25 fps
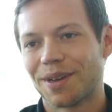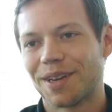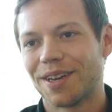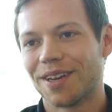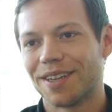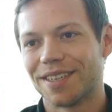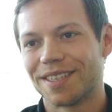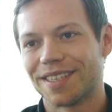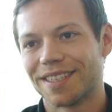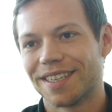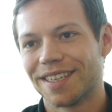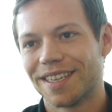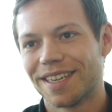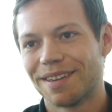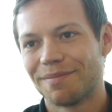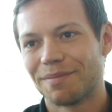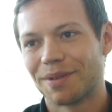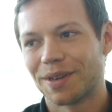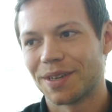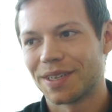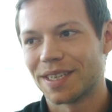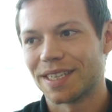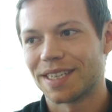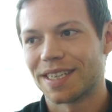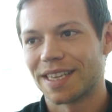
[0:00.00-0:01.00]
because
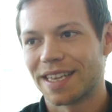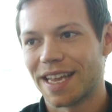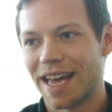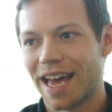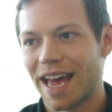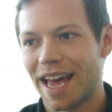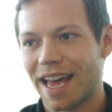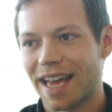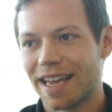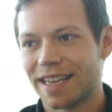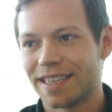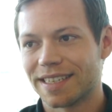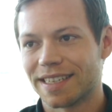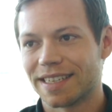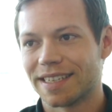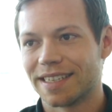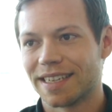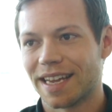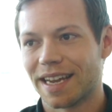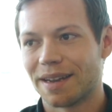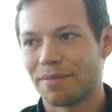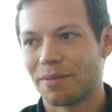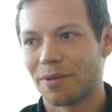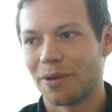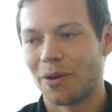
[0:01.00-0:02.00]
because it's there, it's
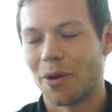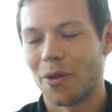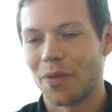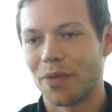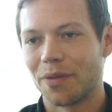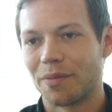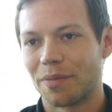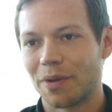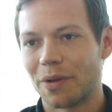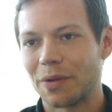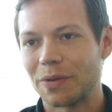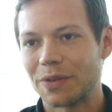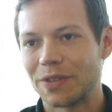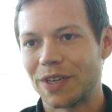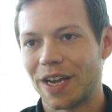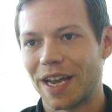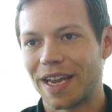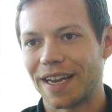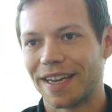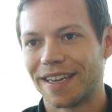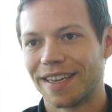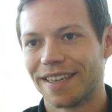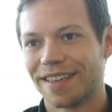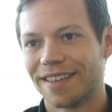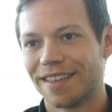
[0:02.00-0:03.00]
indelible on the
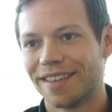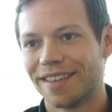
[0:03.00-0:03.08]
blockchain.